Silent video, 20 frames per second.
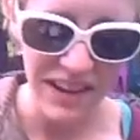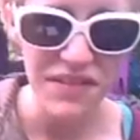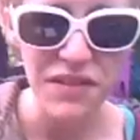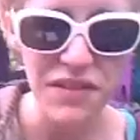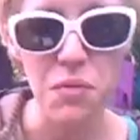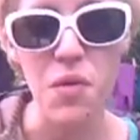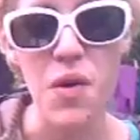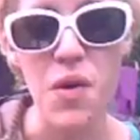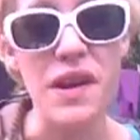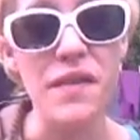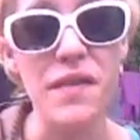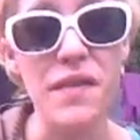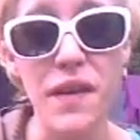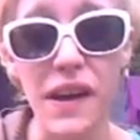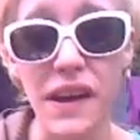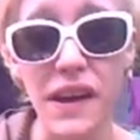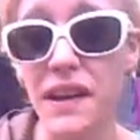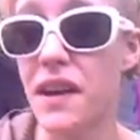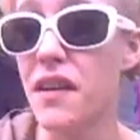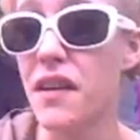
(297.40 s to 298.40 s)
have to really
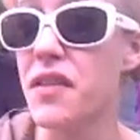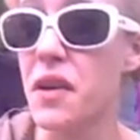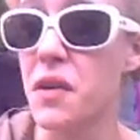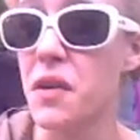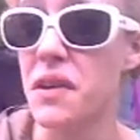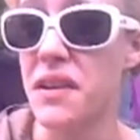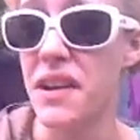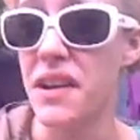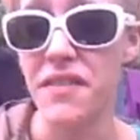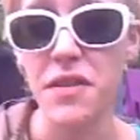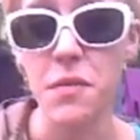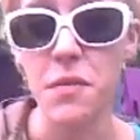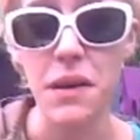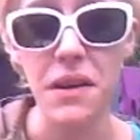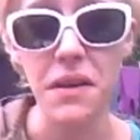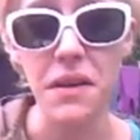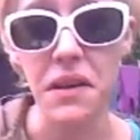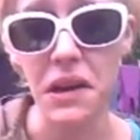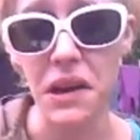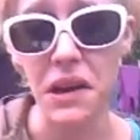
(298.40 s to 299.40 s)
fucking love you, and it'd have to
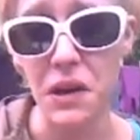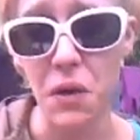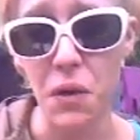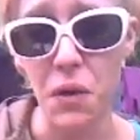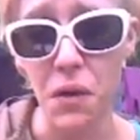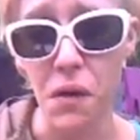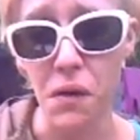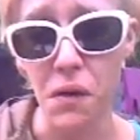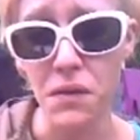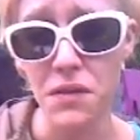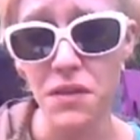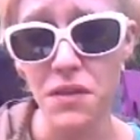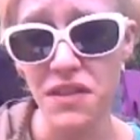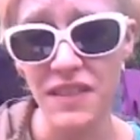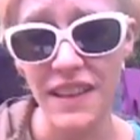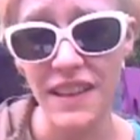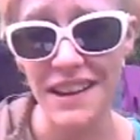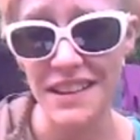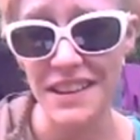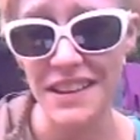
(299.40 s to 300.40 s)
be like a
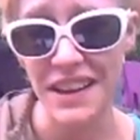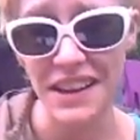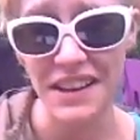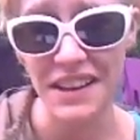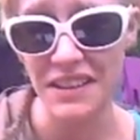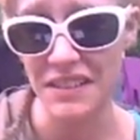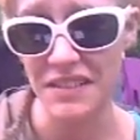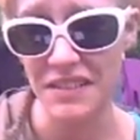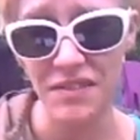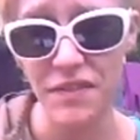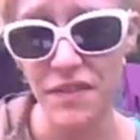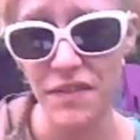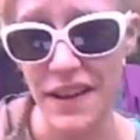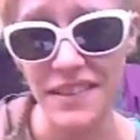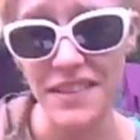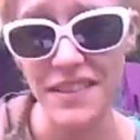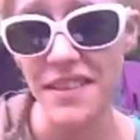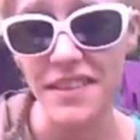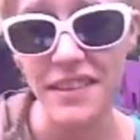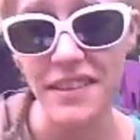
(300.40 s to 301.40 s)
long-standing
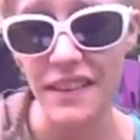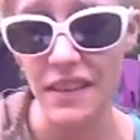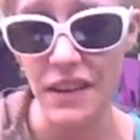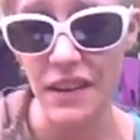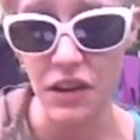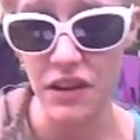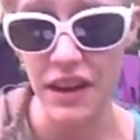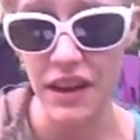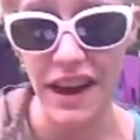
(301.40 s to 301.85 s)
fantasy that you'd